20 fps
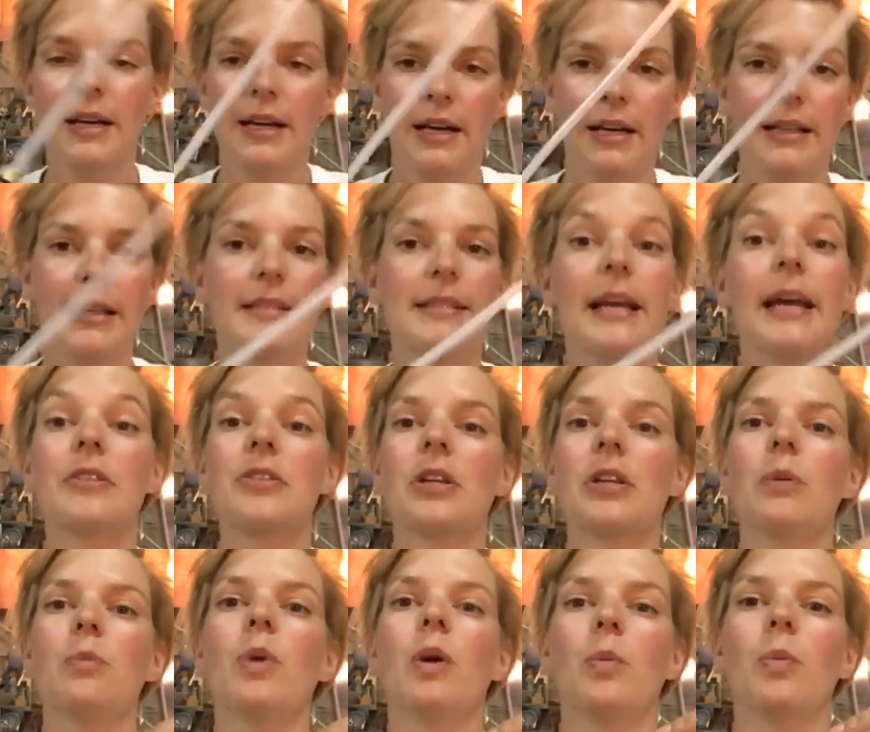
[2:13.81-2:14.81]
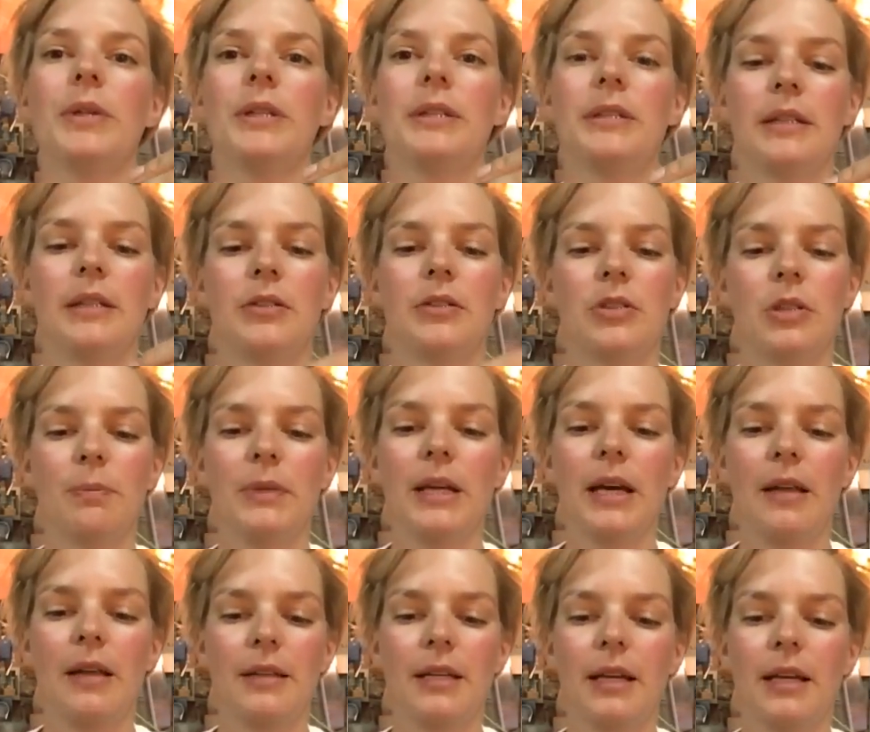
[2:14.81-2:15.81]
And that's actually what we did. Jimmy
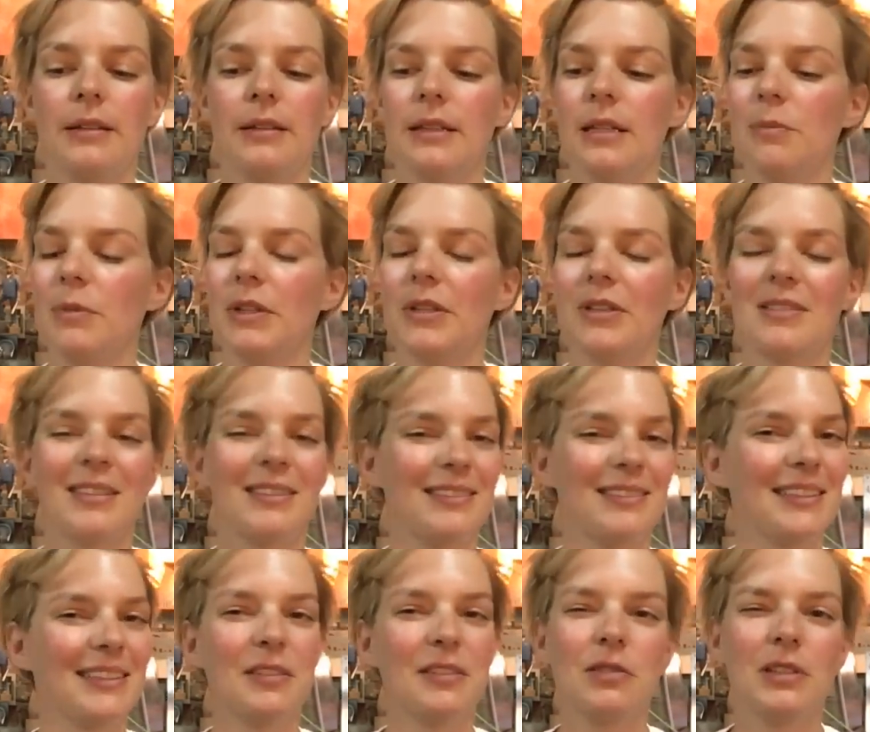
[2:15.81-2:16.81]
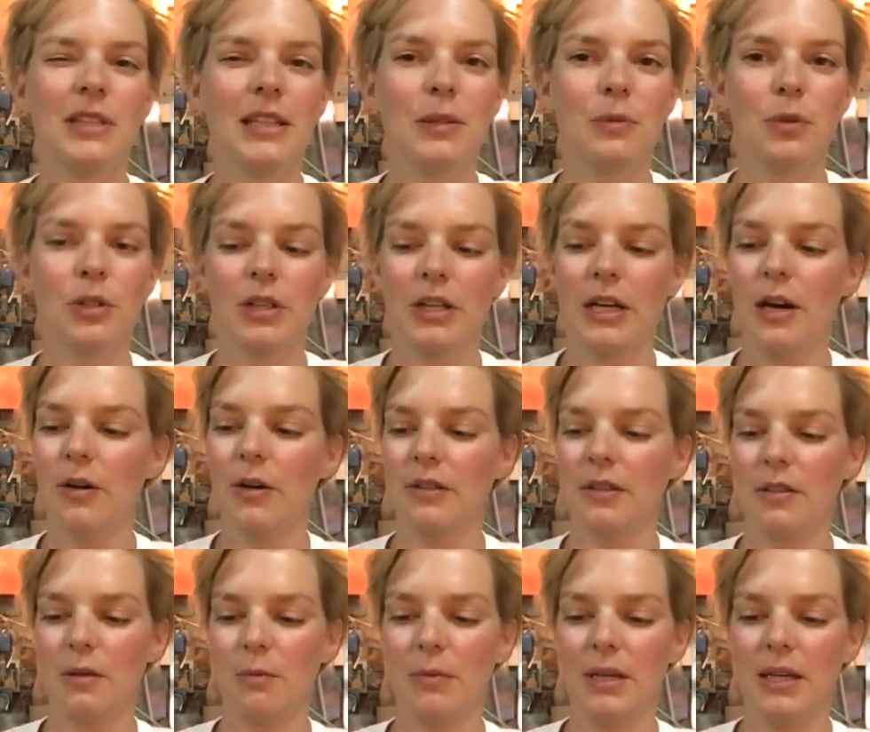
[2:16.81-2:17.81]
had the idea because it didn't really work out
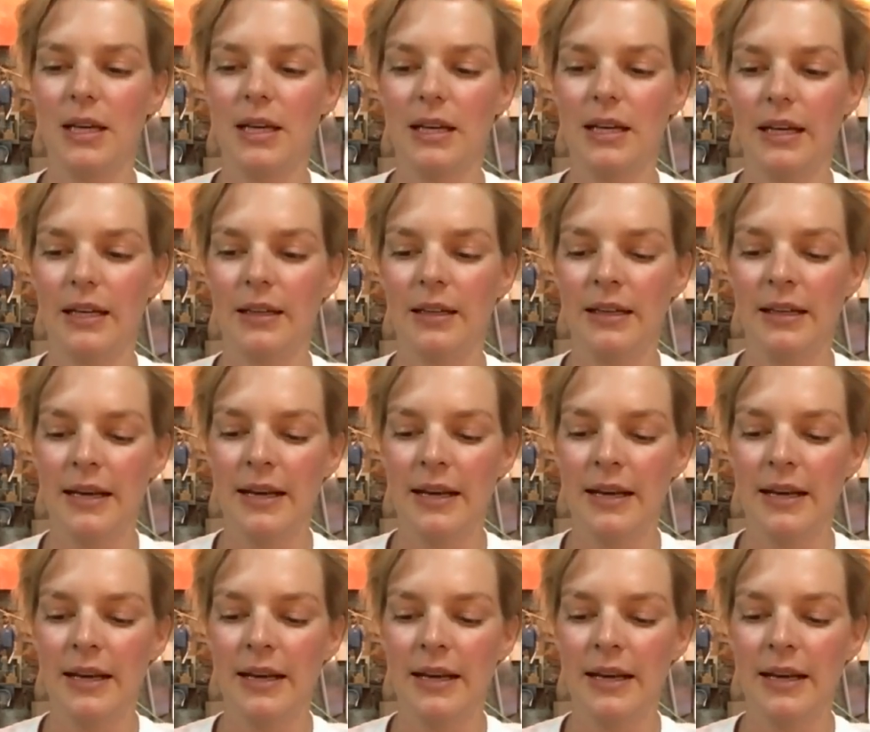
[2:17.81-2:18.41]
at the beginning.